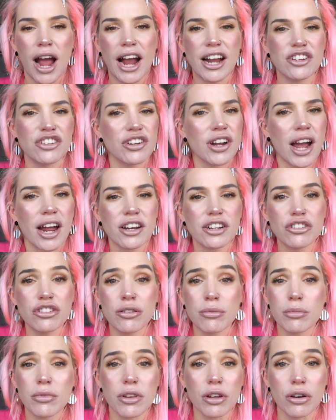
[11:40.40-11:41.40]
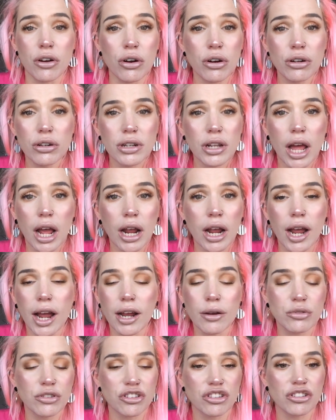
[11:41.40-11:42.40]
I just kind of jumped the gun. Like,
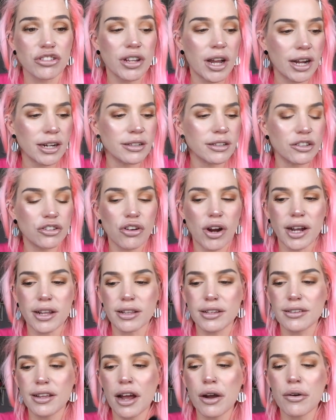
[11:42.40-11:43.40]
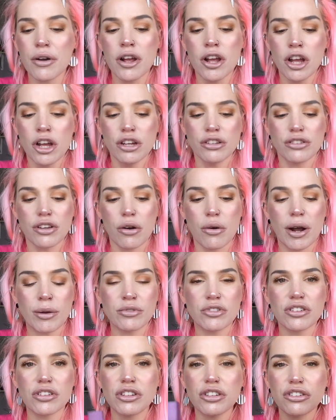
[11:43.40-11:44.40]
I was just dying to try these out. So
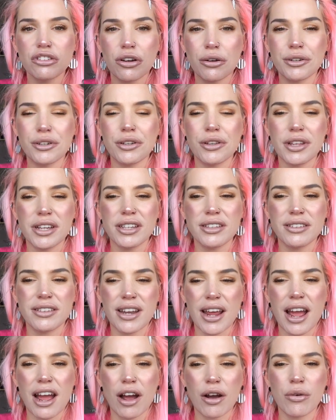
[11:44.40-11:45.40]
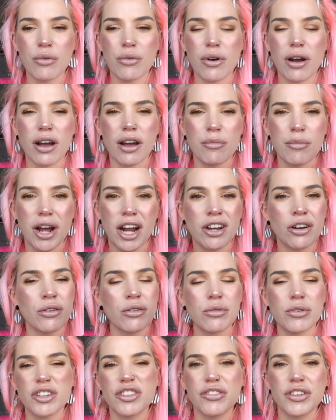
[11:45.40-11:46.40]
I'm just going to show you these now. I
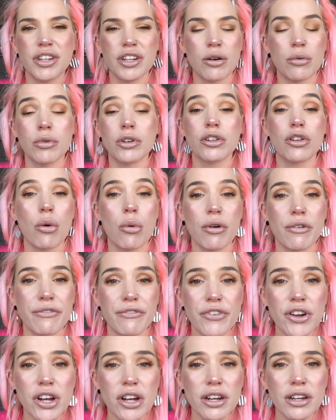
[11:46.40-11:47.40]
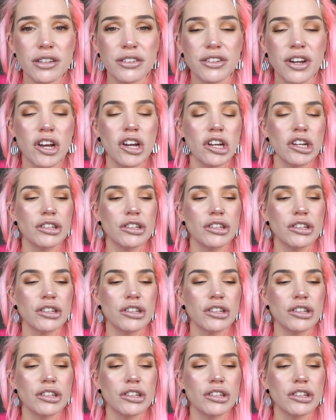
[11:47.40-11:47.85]
don't know which video will go up first.